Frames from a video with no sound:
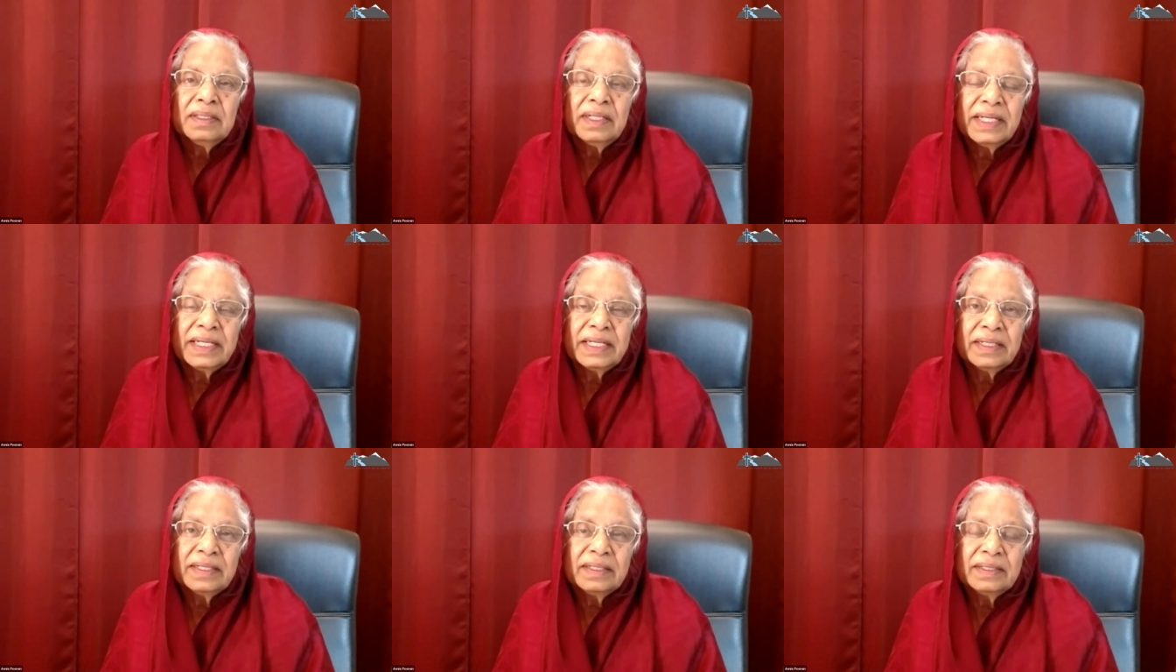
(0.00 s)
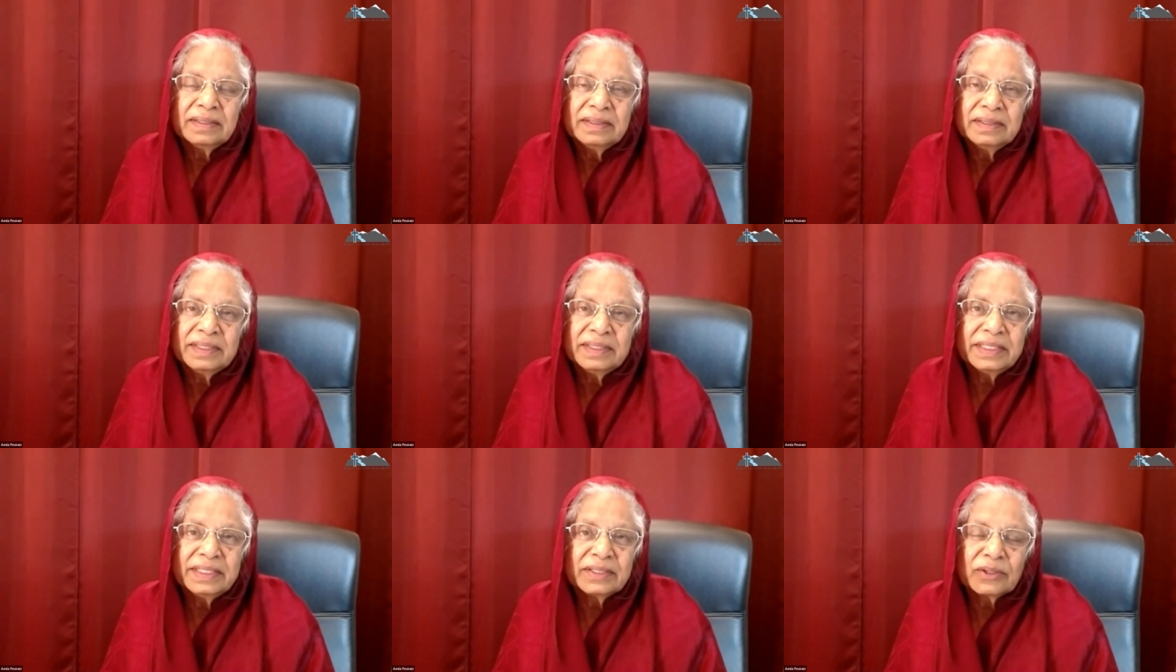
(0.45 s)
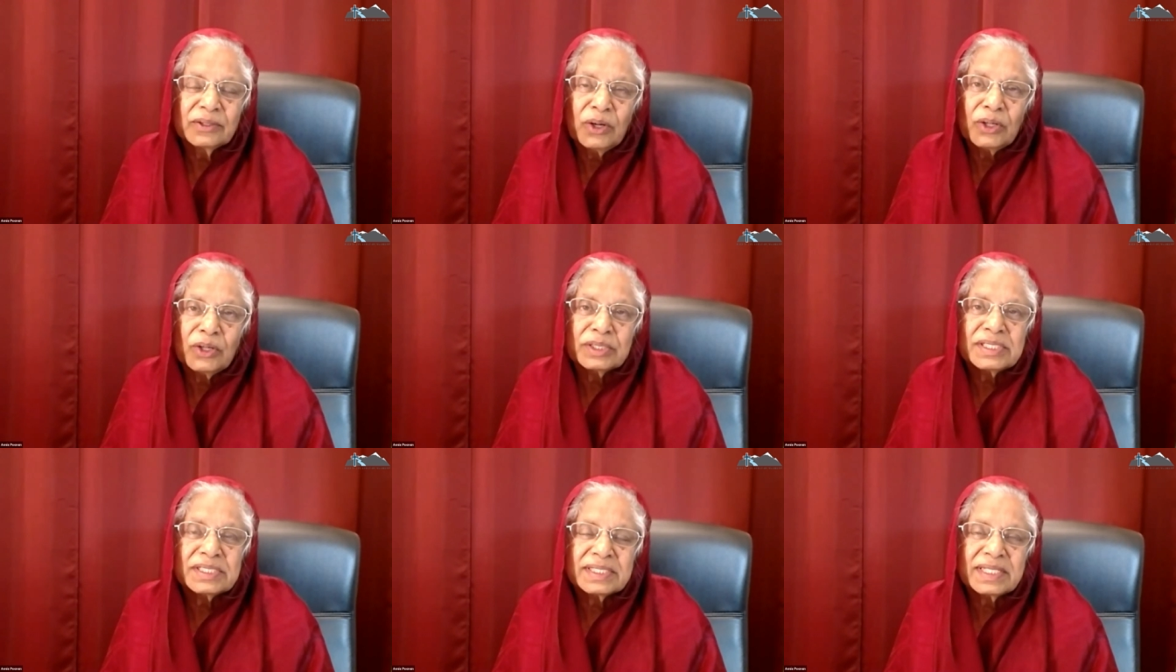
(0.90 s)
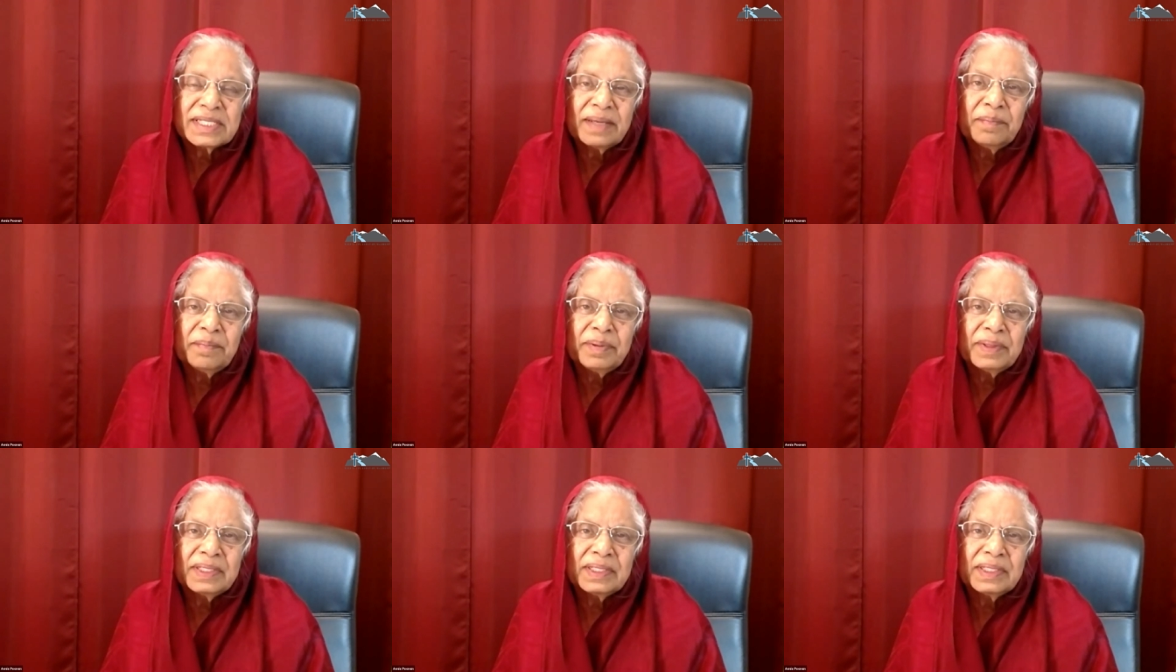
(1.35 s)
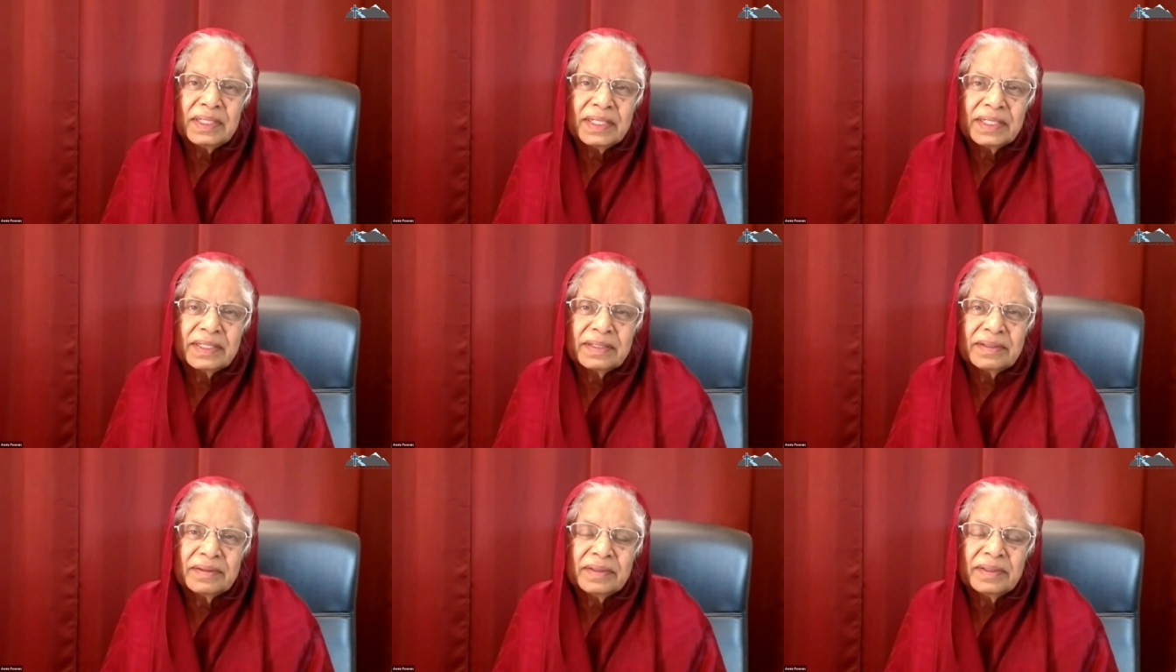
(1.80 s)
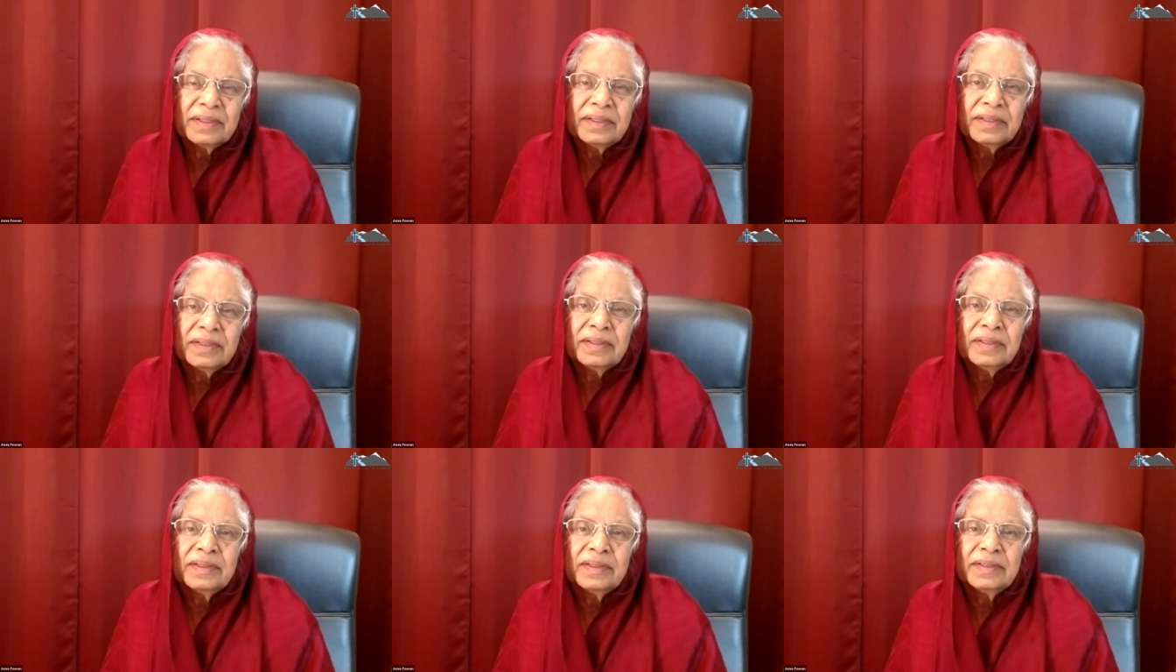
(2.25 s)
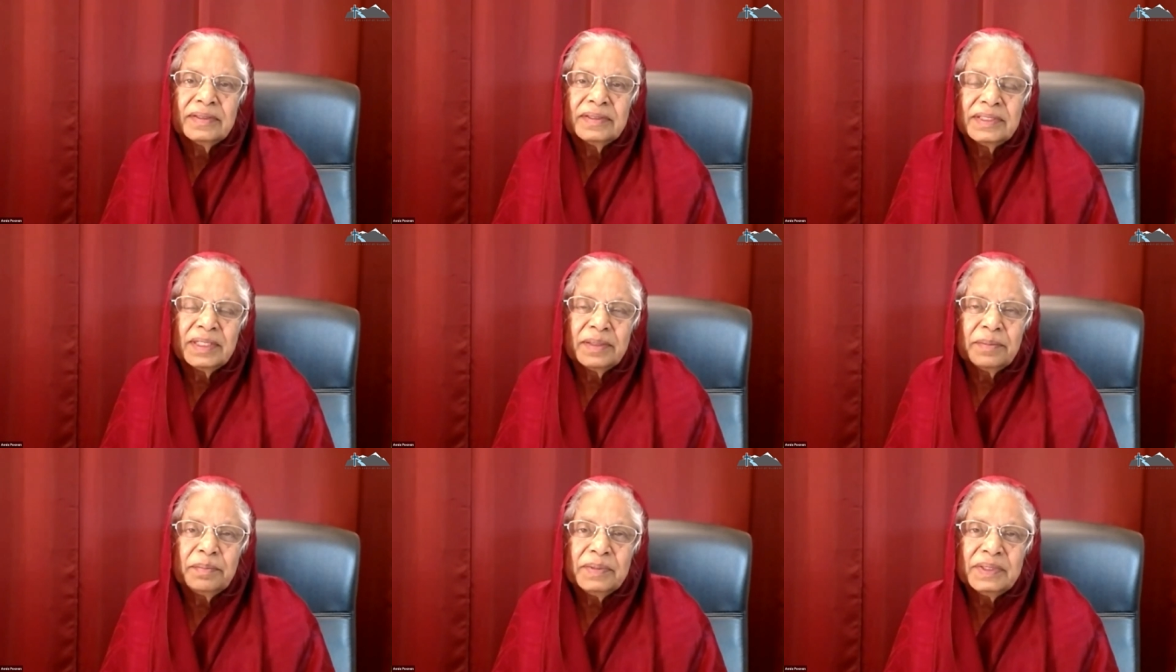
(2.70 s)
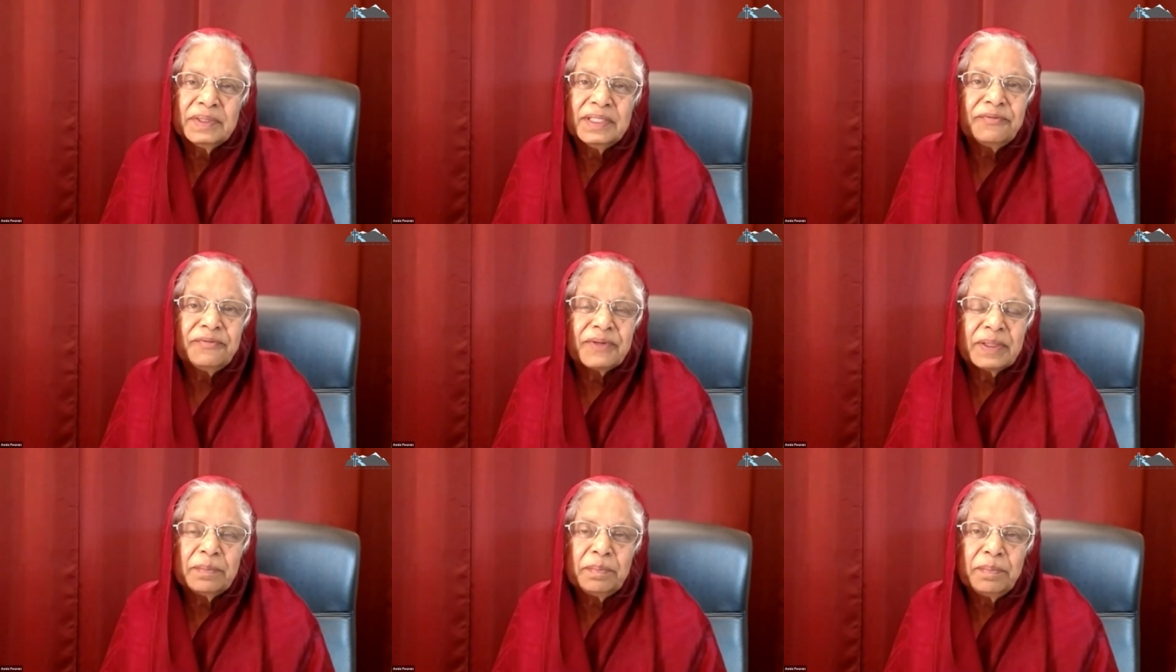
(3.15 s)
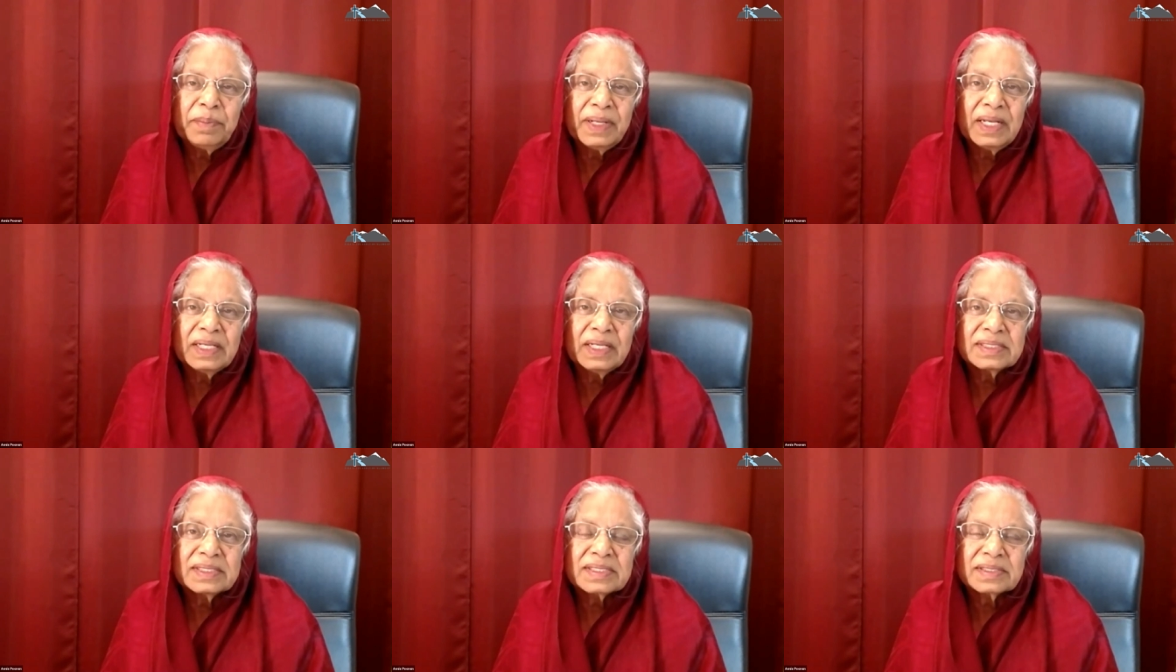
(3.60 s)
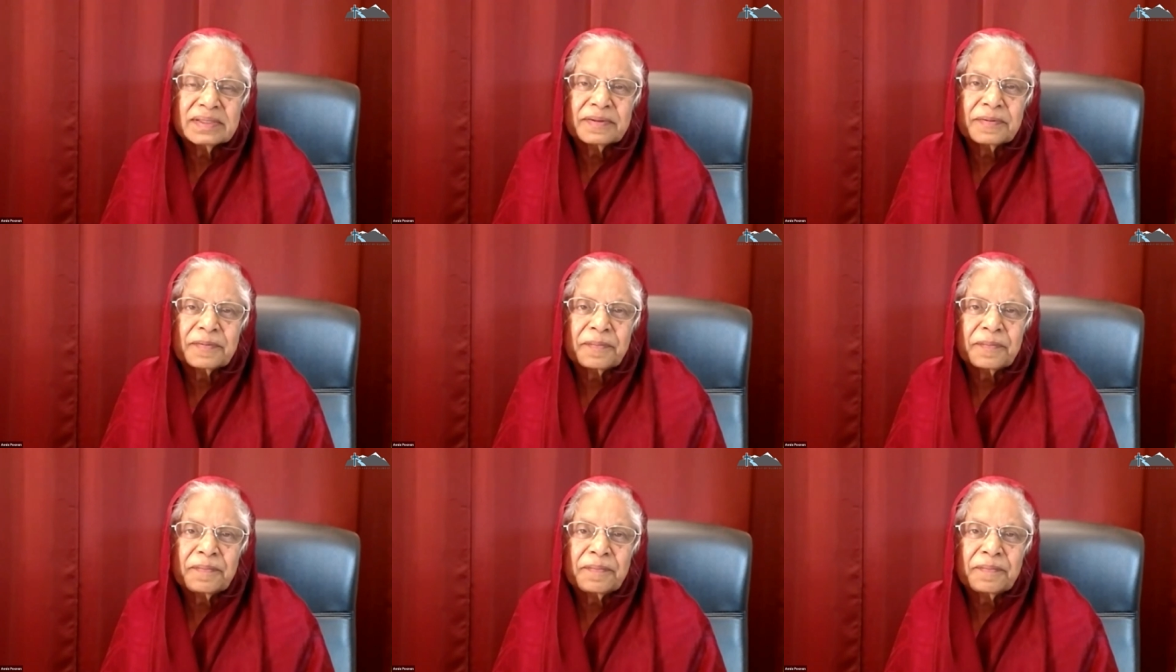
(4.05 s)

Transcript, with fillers: uh, in God's temple and the different pillars